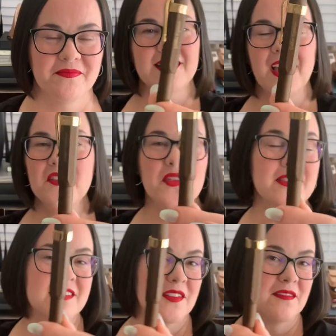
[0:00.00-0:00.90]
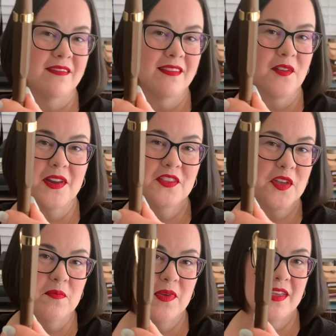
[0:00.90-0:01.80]
I think that's a great
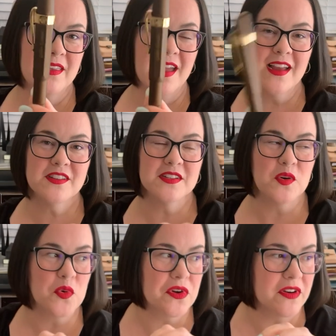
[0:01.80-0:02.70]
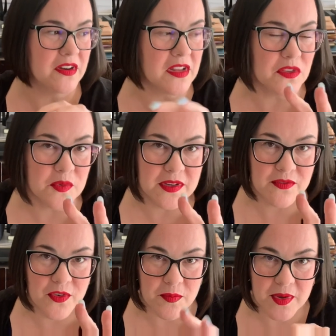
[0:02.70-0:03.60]
looking pen. I actually ordered another one
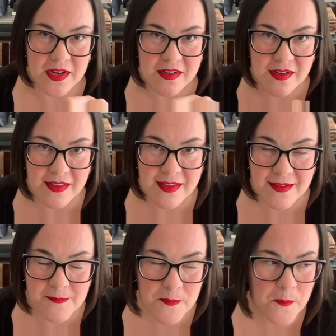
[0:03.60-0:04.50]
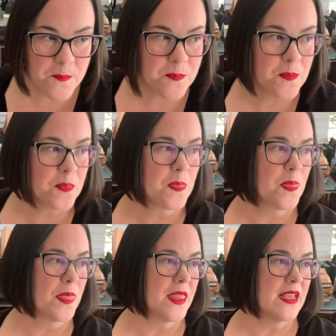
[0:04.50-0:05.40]
from Pen Chalet.
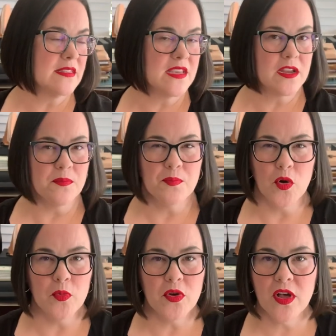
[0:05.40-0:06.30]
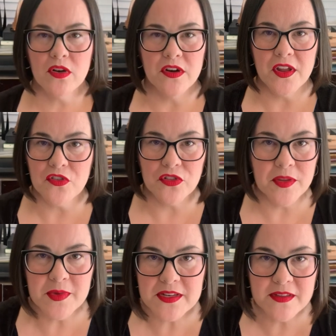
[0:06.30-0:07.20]
It's like a purple color, another
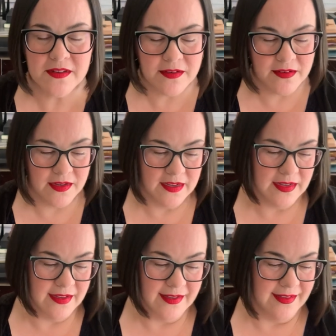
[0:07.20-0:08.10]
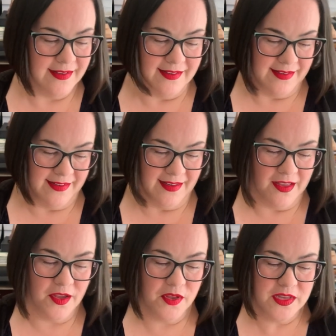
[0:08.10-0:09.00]
limited.
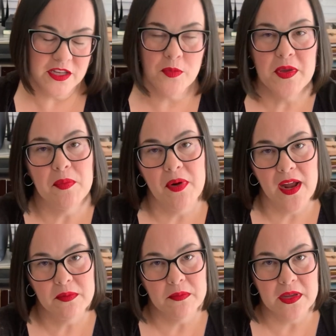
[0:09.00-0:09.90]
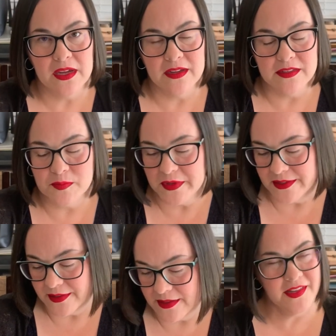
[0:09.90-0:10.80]
Oh, this could be a problem, guys,
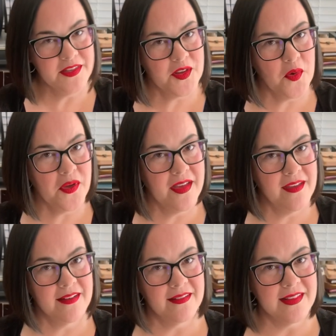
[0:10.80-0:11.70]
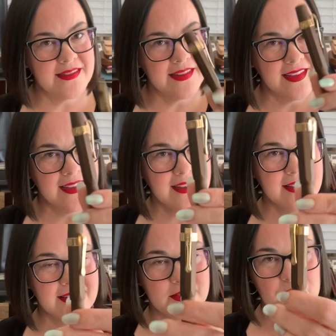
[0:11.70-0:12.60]
but let's go ahead. Let's ink
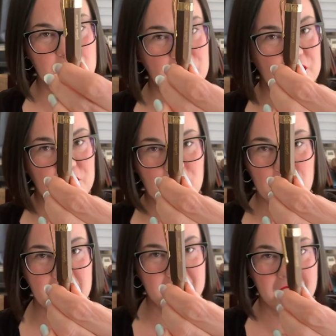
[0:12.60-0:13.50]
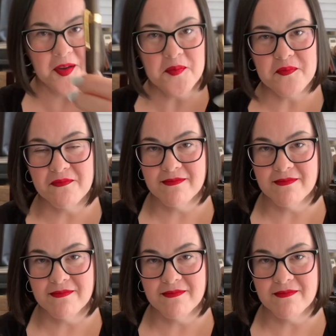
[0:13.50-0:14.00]
this beautiful pen up